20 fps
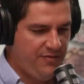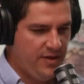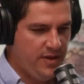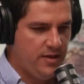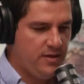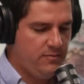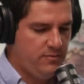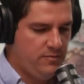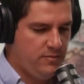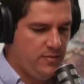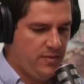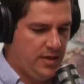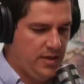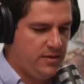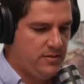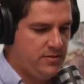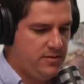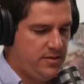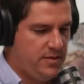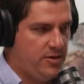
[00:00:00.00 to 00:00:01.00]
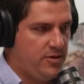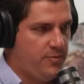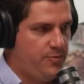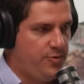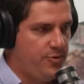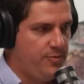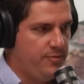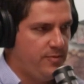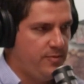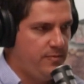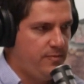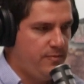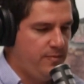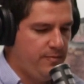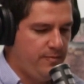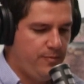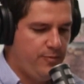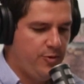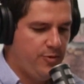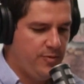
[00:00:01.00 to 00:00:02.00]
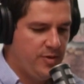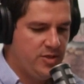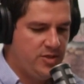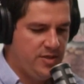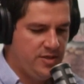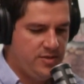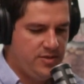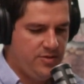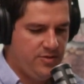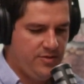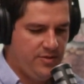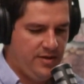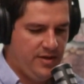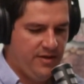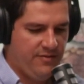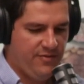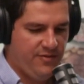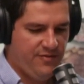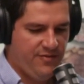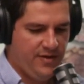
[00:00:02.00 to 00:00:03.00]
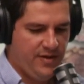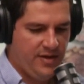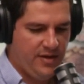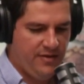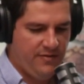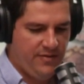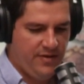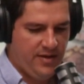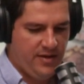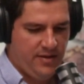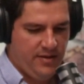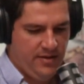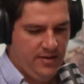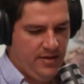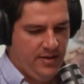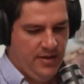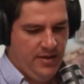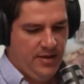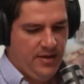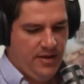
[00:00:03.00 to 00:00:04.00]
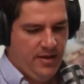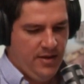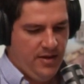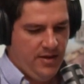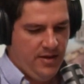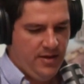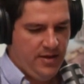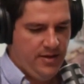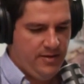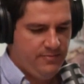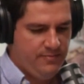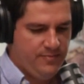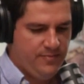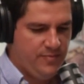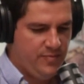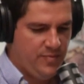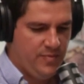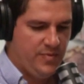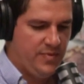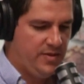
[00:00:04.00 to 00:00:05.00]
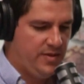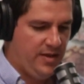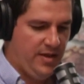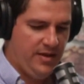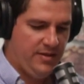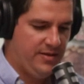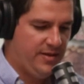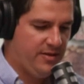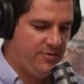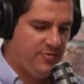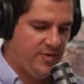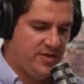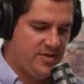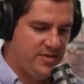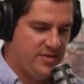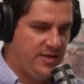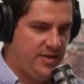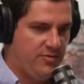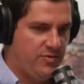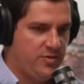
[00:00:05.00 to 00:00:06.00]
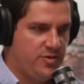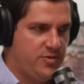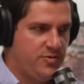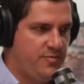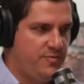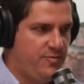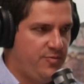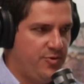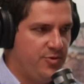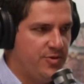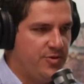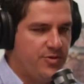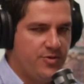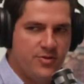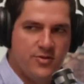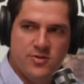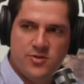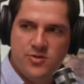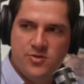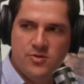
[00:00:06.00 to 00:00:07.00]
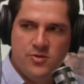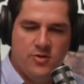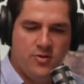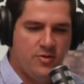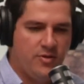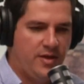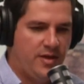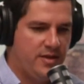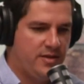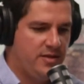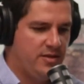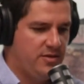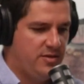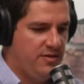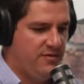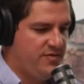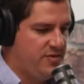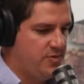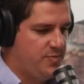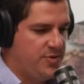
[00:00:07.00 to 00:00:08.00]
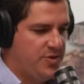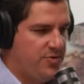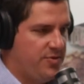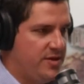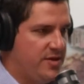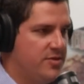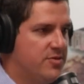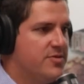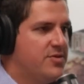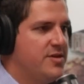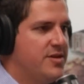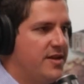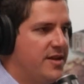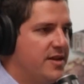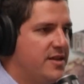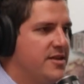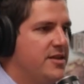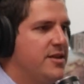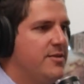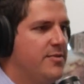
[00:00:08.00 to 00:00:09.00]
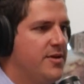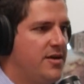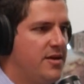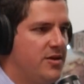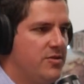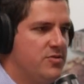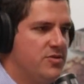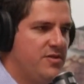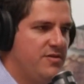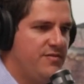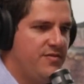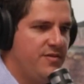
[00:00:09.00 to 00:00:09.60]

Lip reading: think like Sarah pretty much answered everything. I think, the questions I was pretty curious to know, like the difference between industry and academia, how she